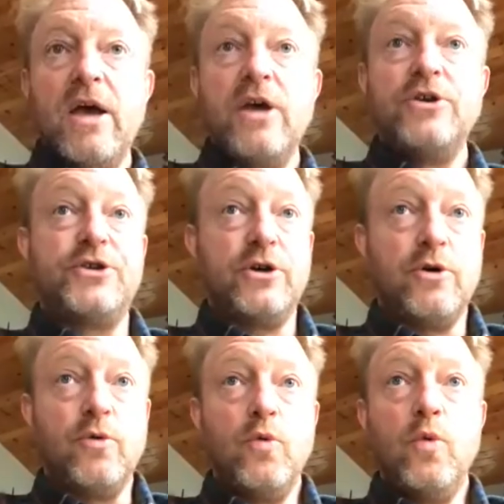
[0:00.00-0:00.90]

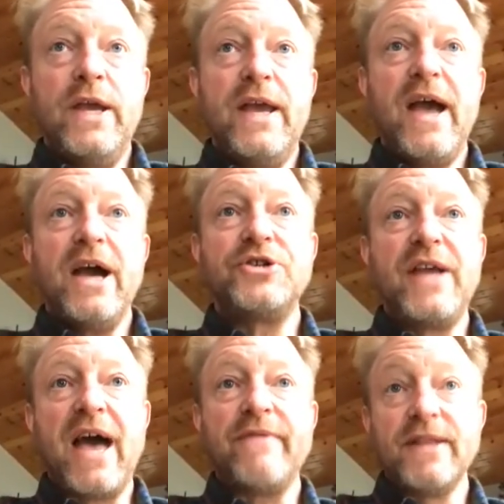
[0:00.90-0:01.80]
So we
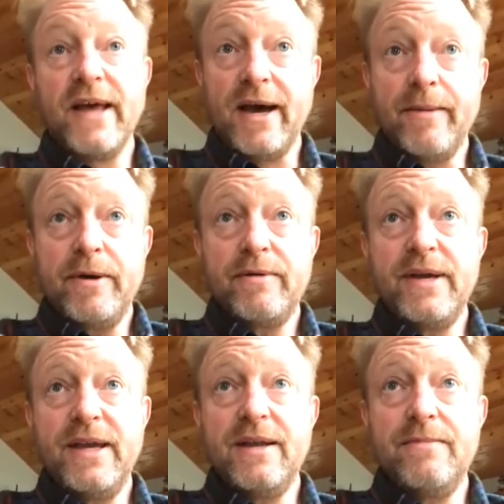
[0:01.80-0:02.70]
actually have a lab
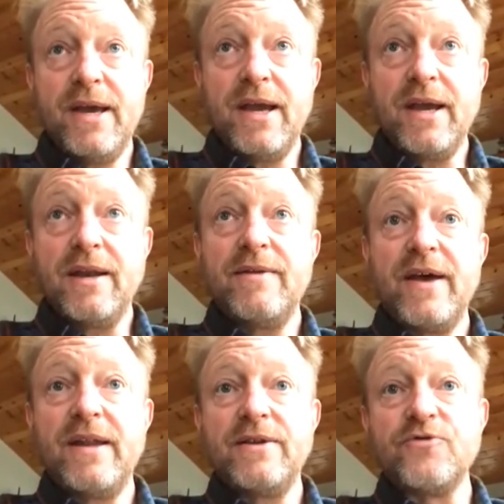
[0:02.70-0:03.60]
in Maine
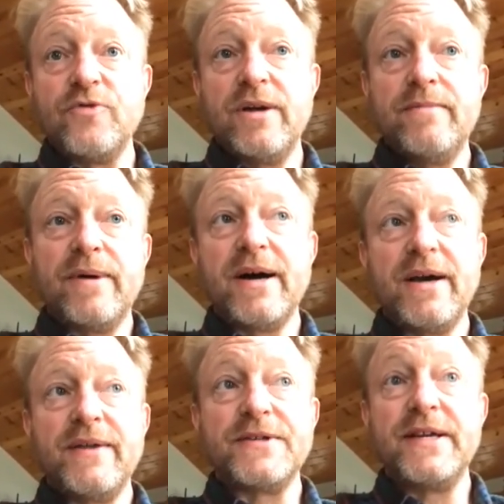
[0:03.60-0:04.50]
that is run
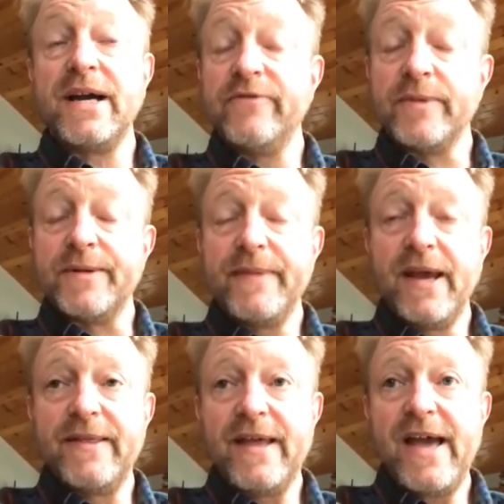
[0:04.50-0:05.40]
by the state government,
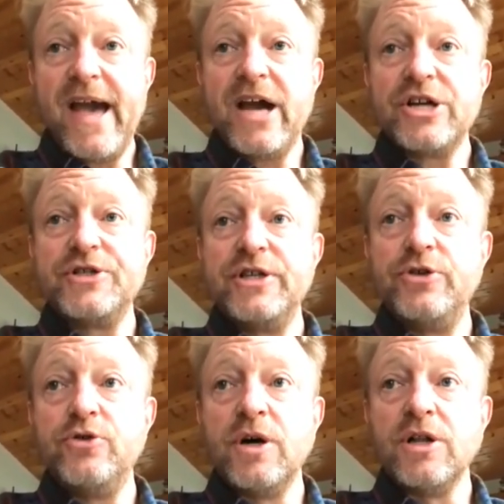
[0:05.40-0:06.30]
and they actually
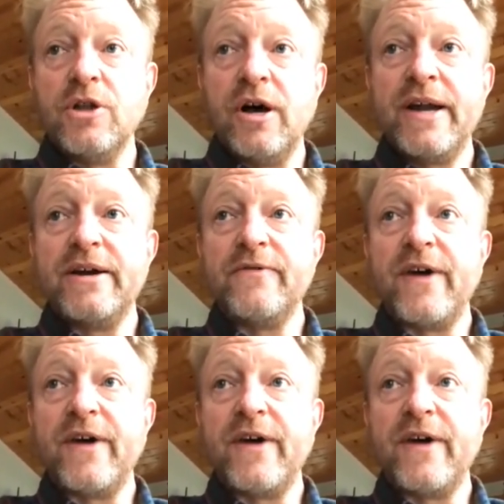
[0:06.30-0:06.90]
do a lot of